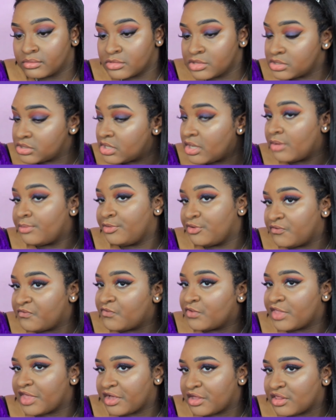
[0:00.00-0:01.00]
see how
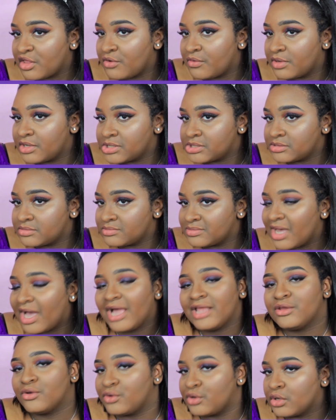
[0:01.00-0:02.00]
beautiful that glow is?
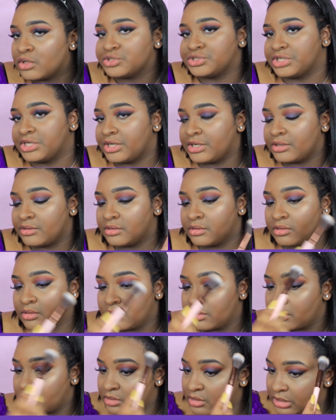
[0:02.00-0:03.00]
I know y'all see it.
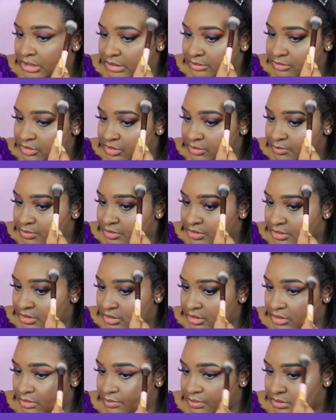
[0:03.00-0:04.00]
I'm gonna put
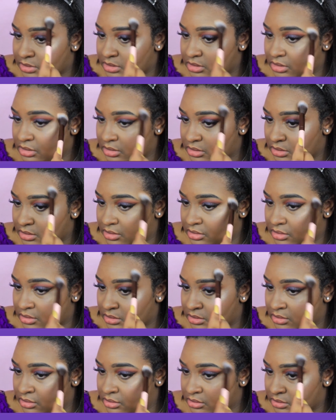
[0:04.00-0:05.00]
it up
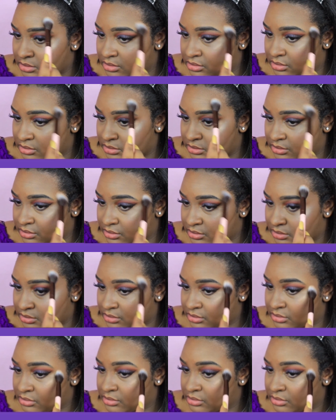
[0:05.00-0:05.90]
here. I